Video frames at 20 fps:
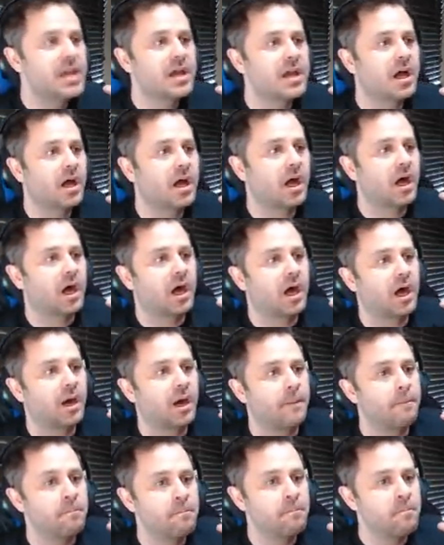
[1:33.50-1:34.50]
uh,
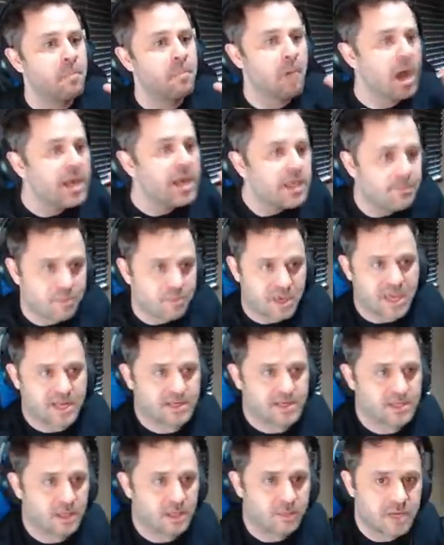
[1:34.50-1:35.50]
money pit,
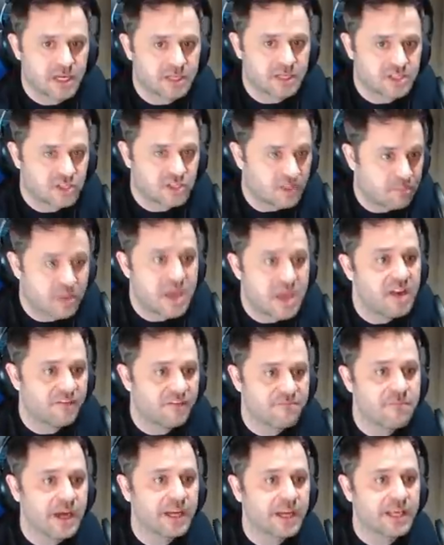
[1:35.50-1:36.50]
I mean, it's just a pit of
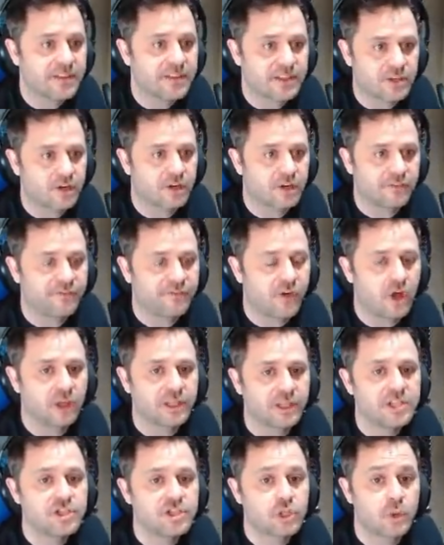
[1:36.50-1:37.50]
money that they're going to fall
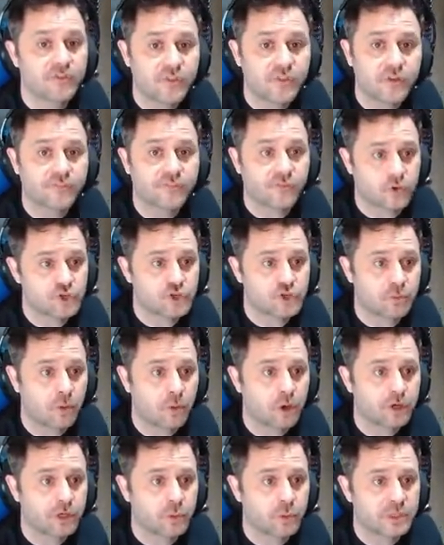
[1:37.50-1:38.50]
into if they're first to
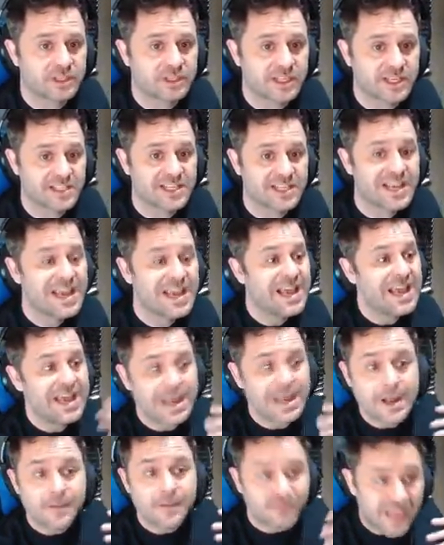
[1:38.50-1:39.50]
market with this
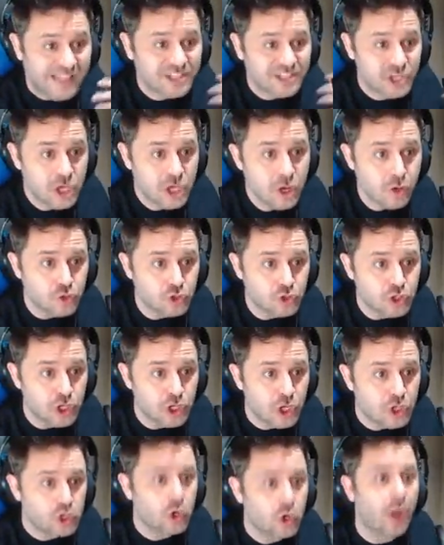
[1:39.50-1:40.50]
that's huge.
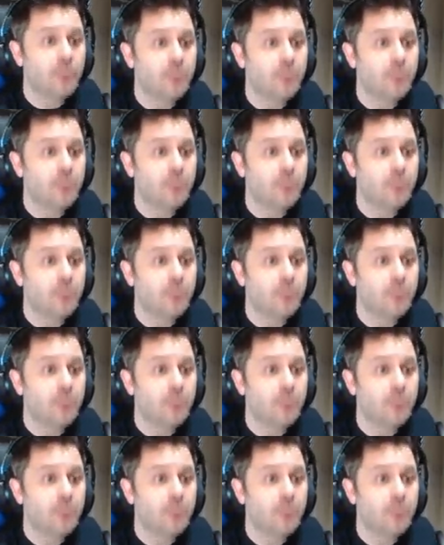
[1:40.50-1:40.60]
So I was